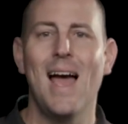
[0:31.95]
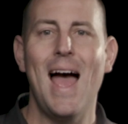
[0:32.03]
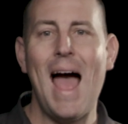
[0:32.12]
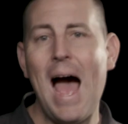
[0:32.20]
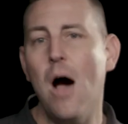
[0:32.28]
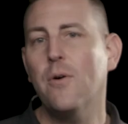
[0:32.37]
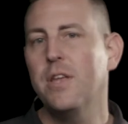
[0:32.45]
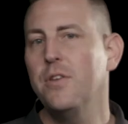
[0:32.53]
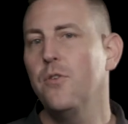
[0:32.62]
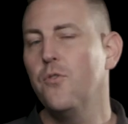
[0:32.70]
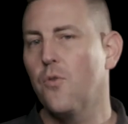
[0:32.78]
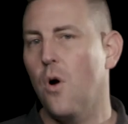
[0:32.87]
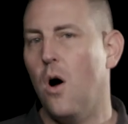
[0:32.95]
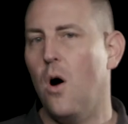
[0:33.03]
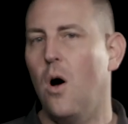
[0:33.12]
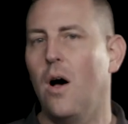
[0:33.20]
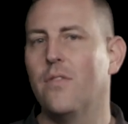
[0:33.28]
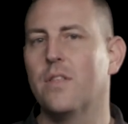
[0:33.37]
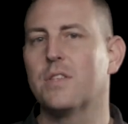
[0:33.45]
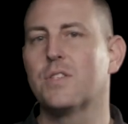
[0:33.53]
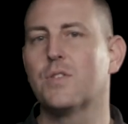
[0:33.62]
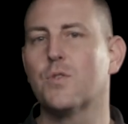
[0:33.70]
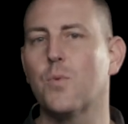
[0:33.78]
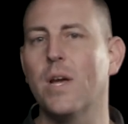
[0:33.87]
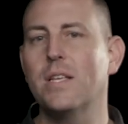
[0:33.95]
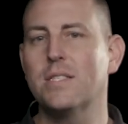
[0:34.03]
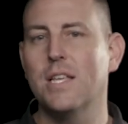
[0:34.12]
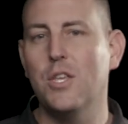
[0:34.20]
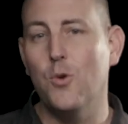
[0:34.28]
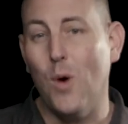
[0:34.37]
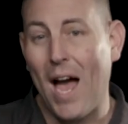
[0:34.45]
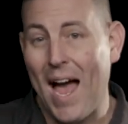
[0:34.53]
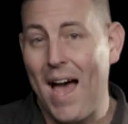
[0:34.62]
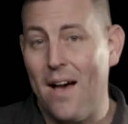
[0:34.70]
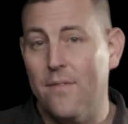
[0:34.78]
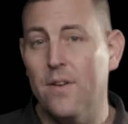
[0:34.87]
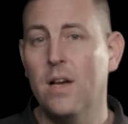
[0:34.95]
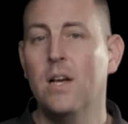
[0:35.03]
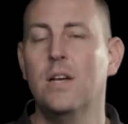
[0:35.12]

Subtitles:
How can you draw on the strengths that you have